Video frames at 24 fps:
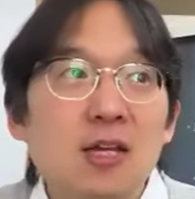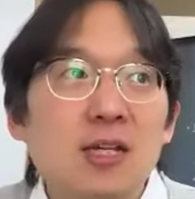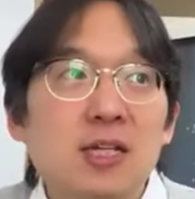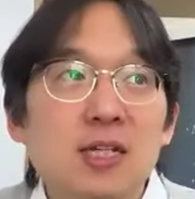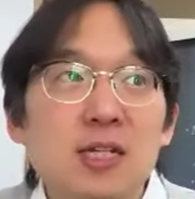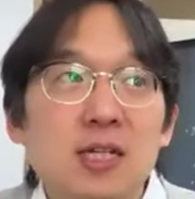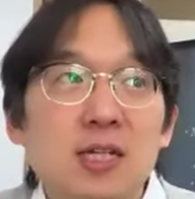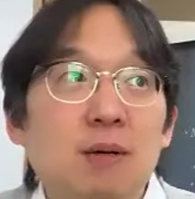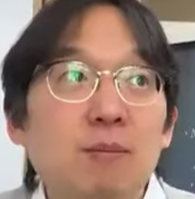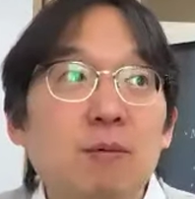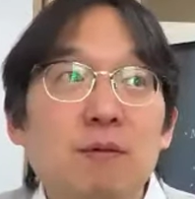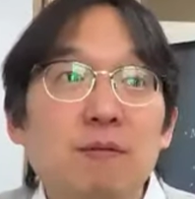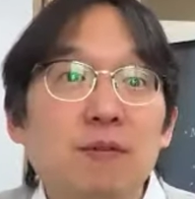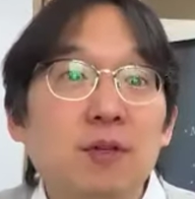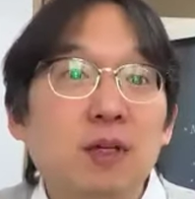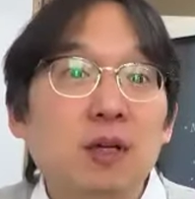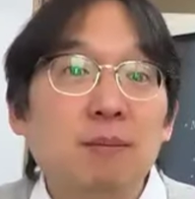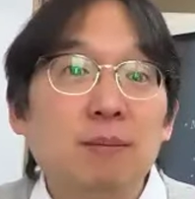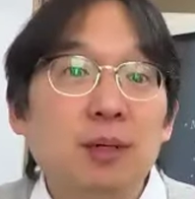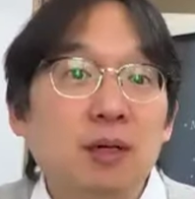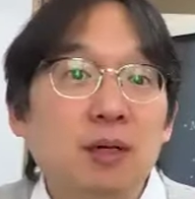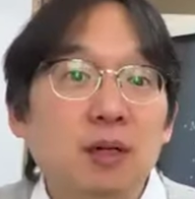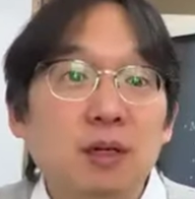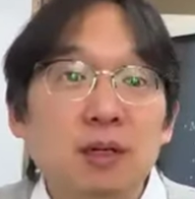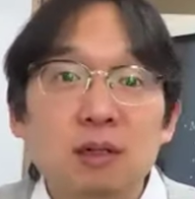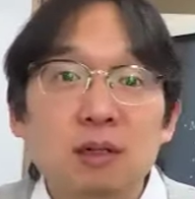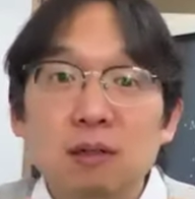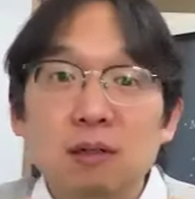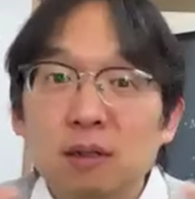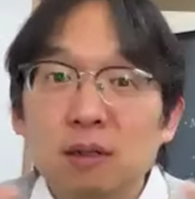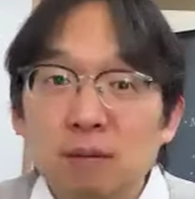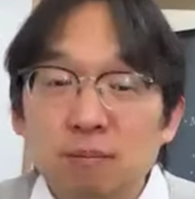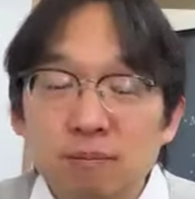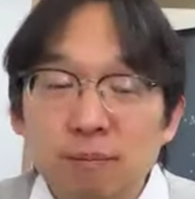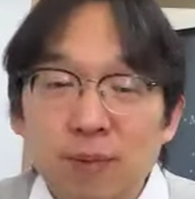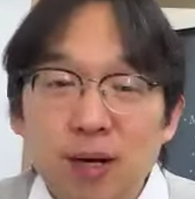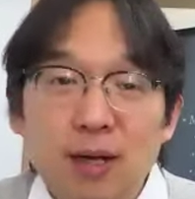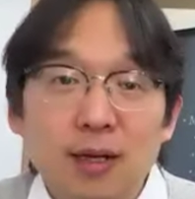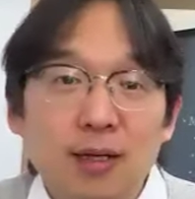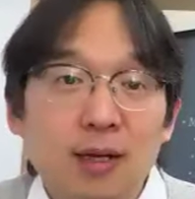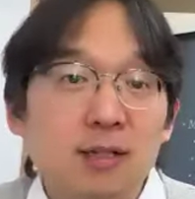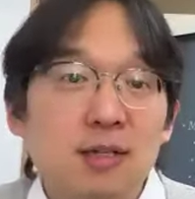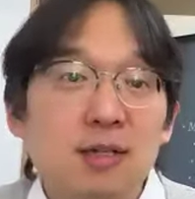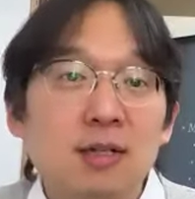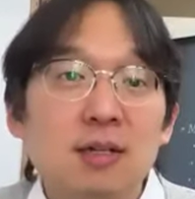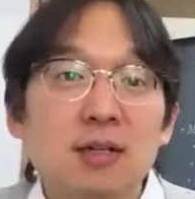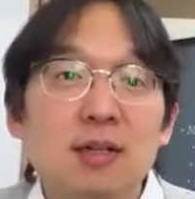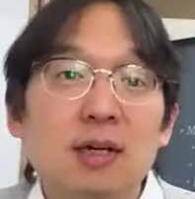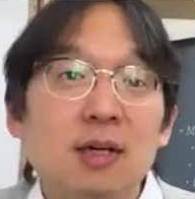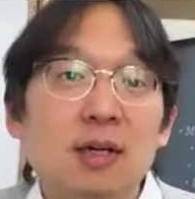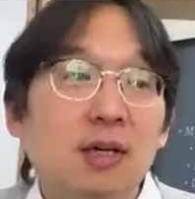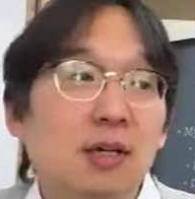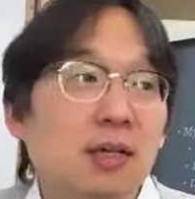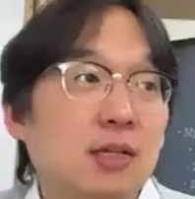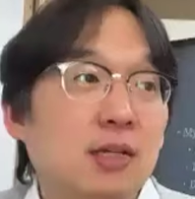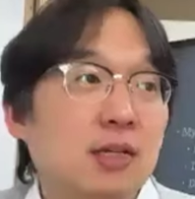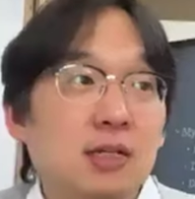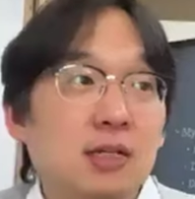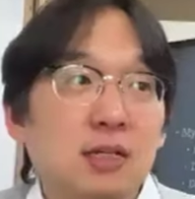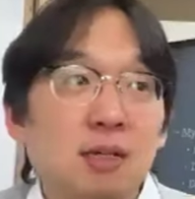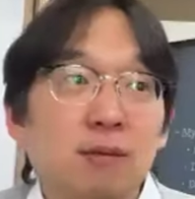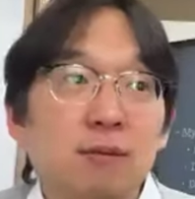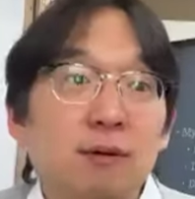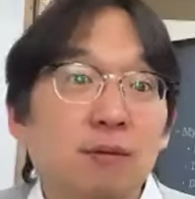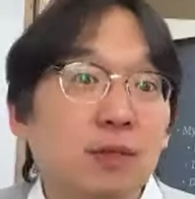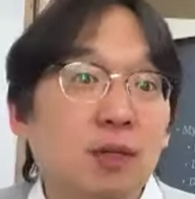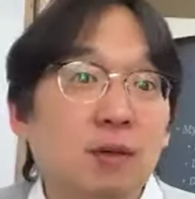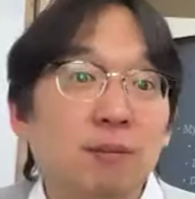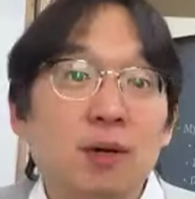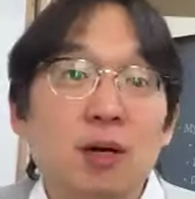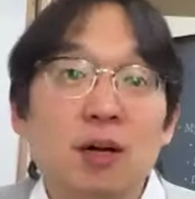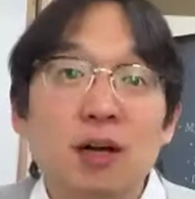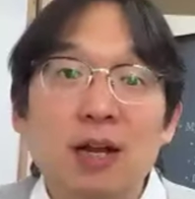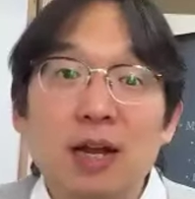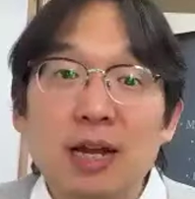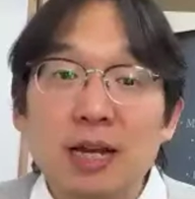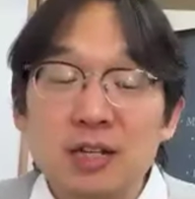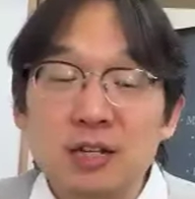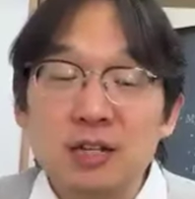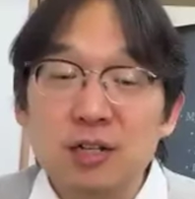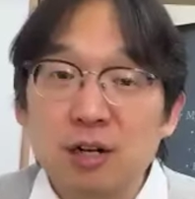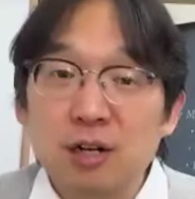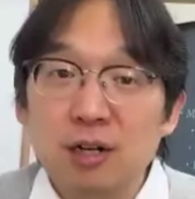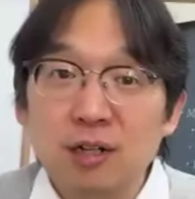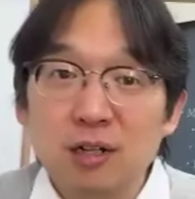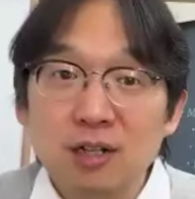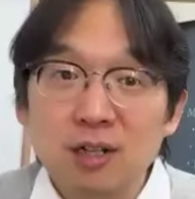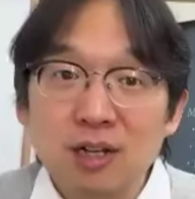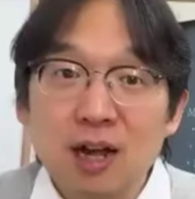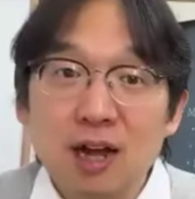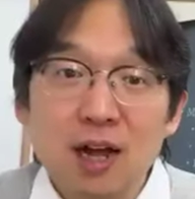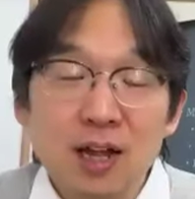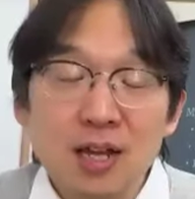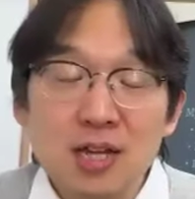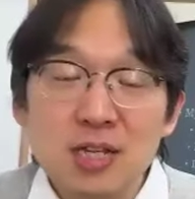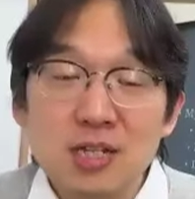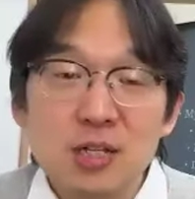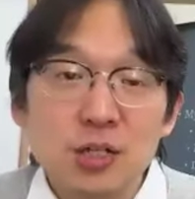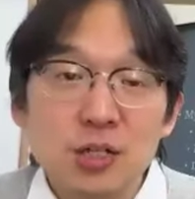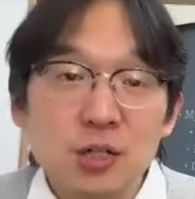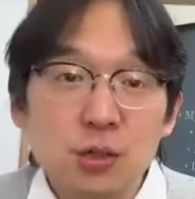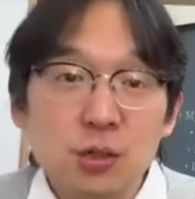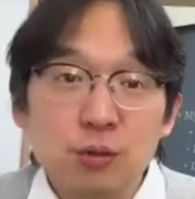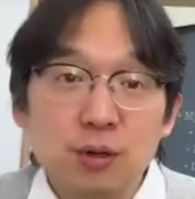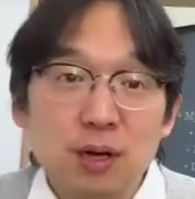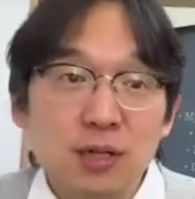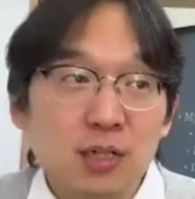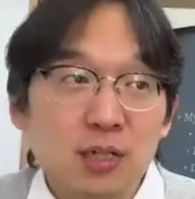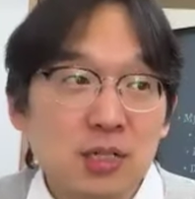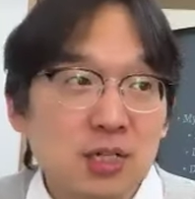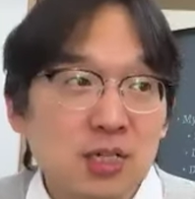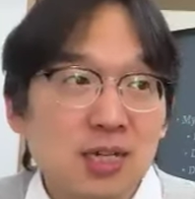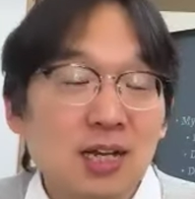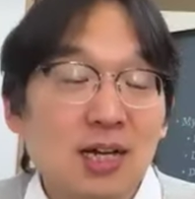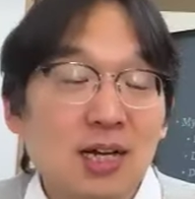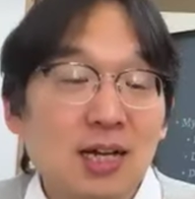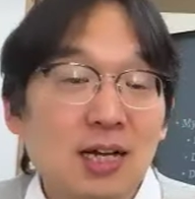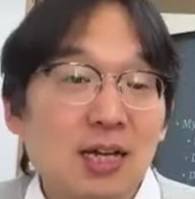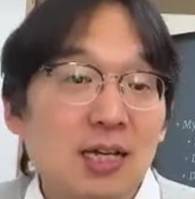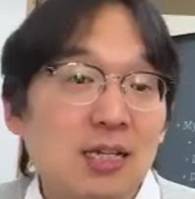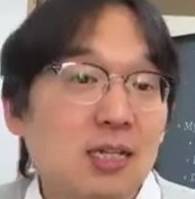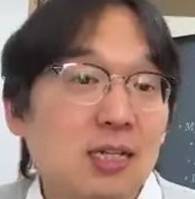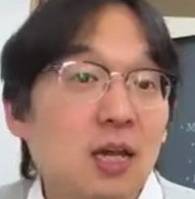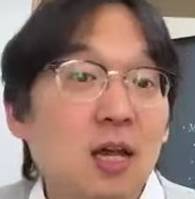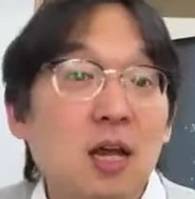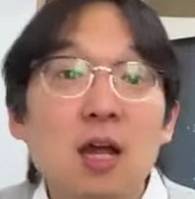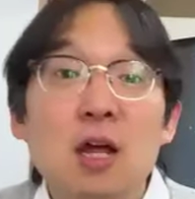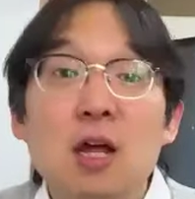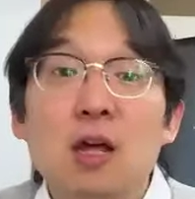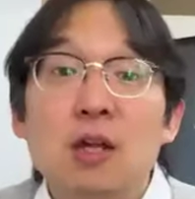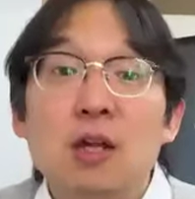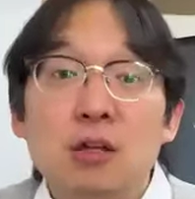Some of them are marketing guys, some of them are HR guys, strategy guys.